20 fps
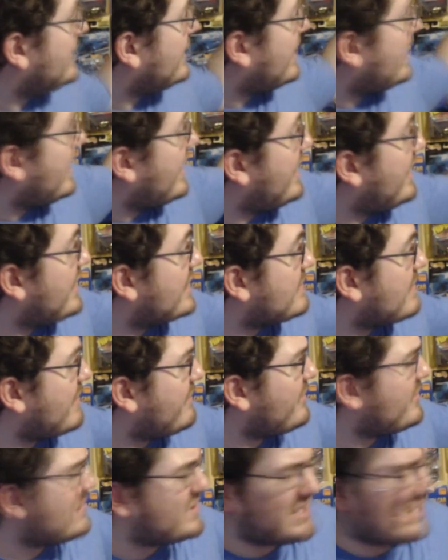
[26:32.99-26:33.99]
It's my
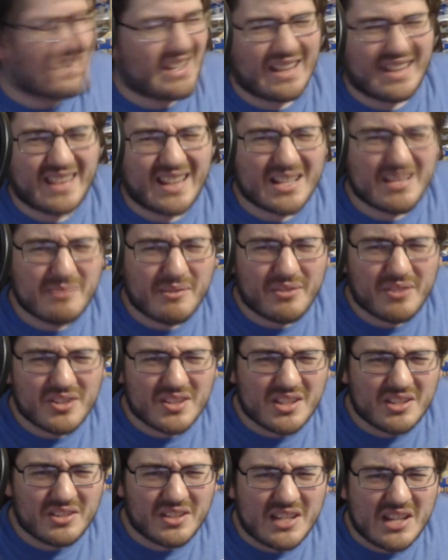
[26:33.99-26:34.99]
first. I think it's my first
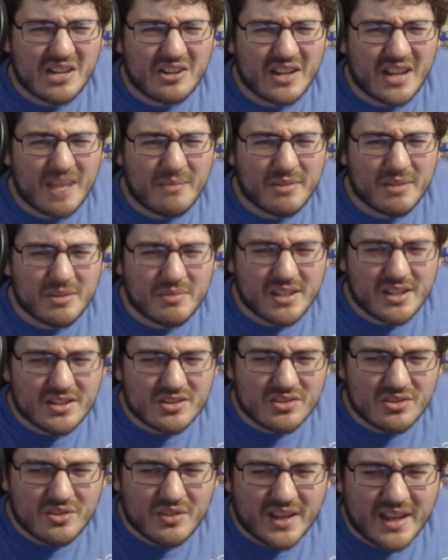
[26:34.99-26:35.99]
Guilty Gear game on the
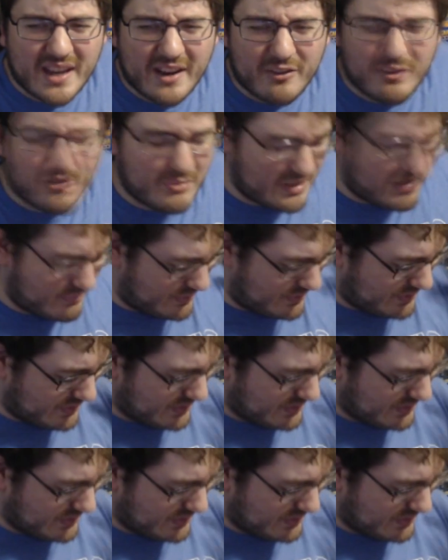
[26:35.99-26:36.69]
PS2. I can't remember.